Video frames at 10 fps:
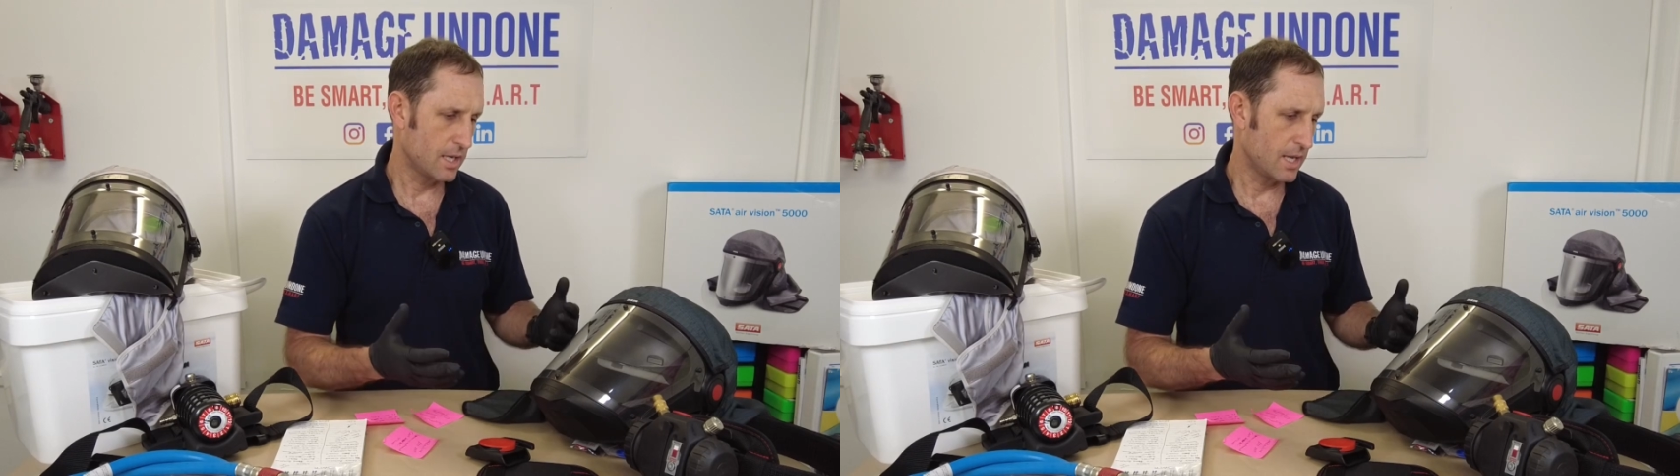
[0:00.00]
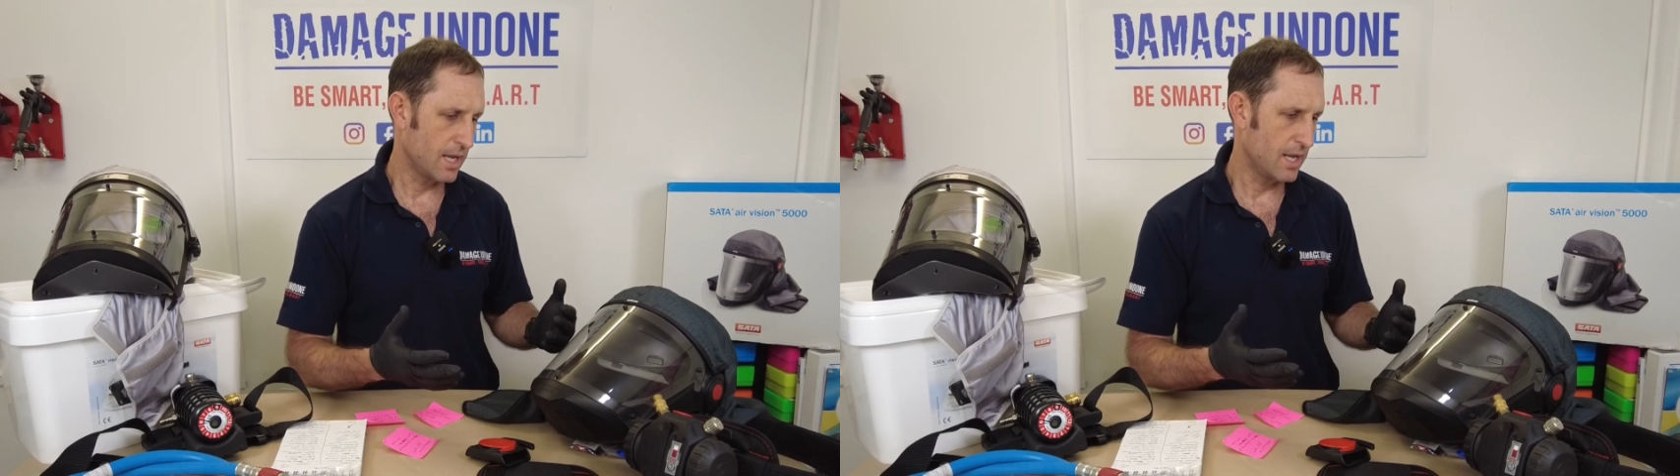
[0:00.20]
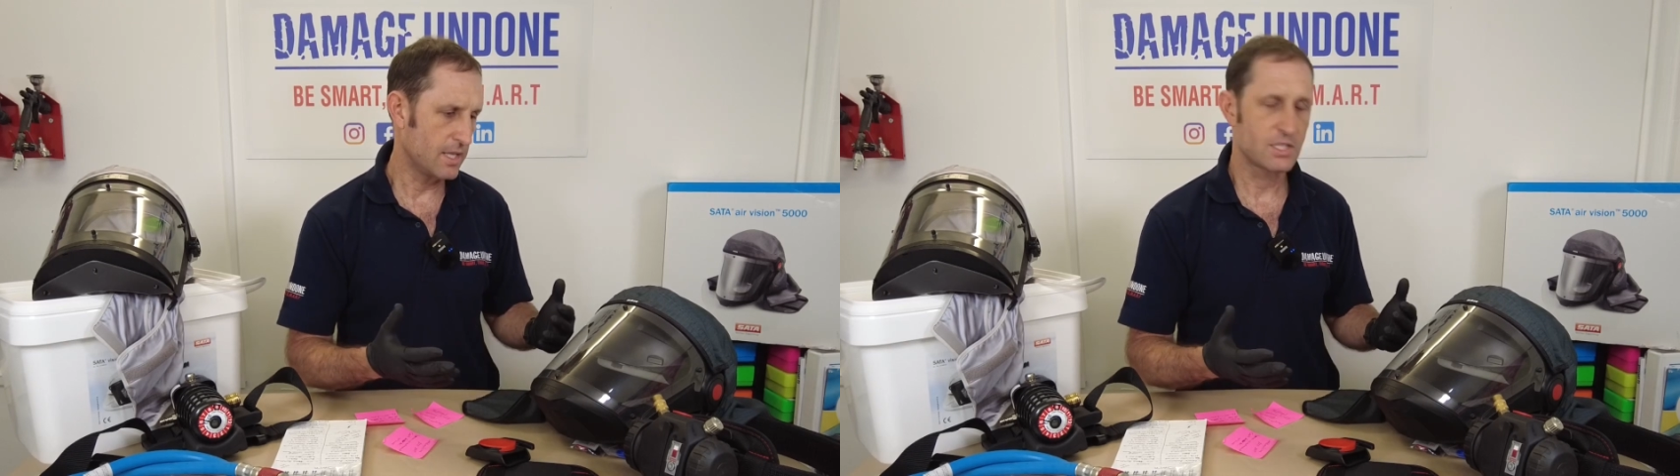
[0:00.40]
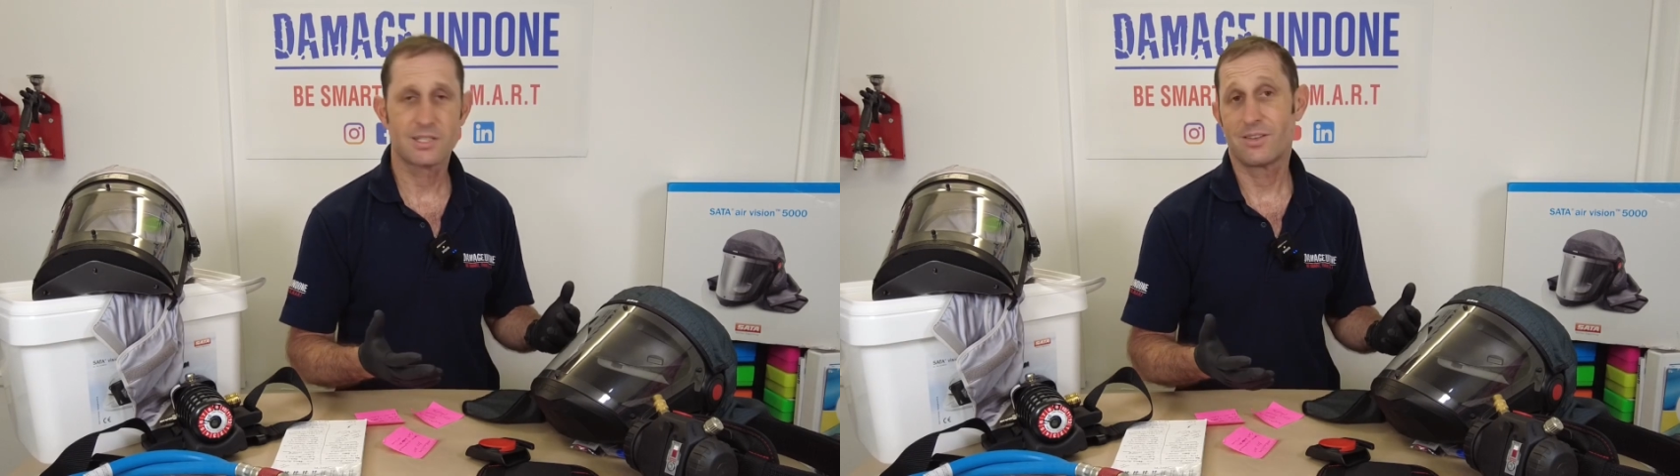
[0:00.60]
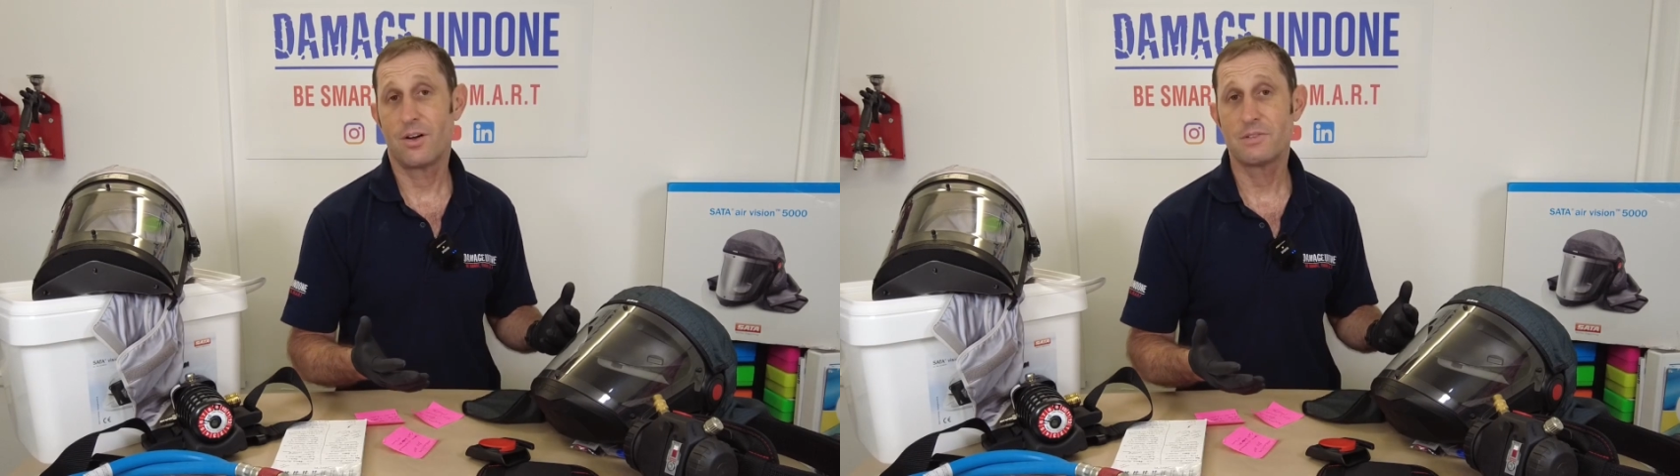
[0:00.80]

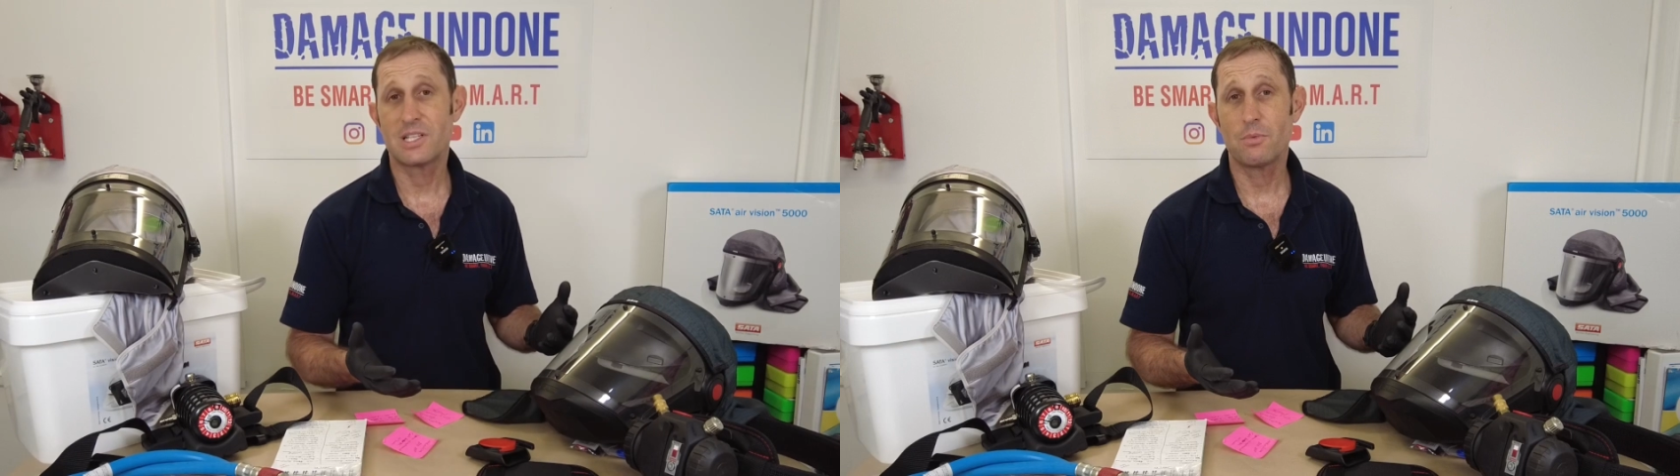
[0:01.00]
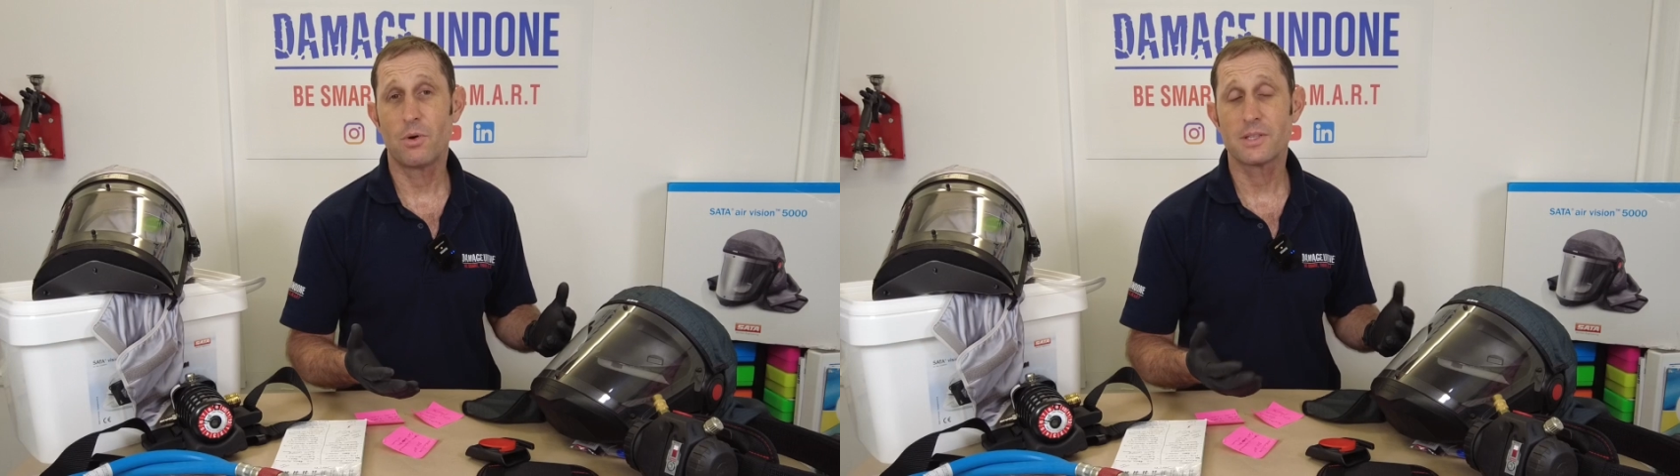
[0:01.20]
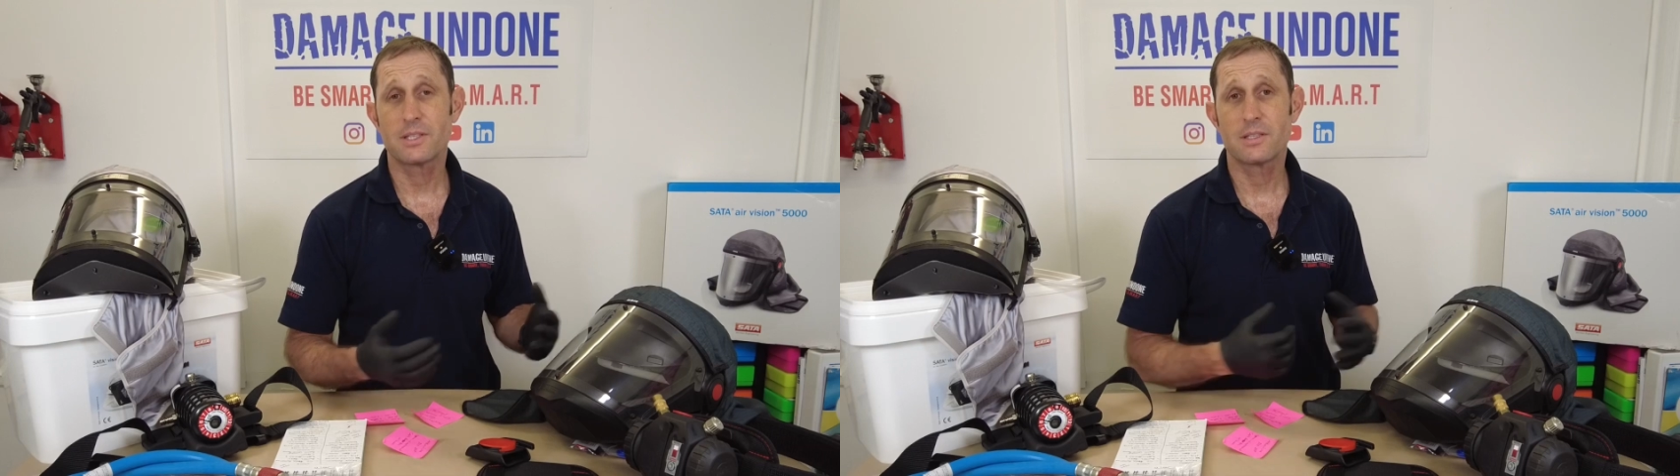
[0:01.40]
is obviously what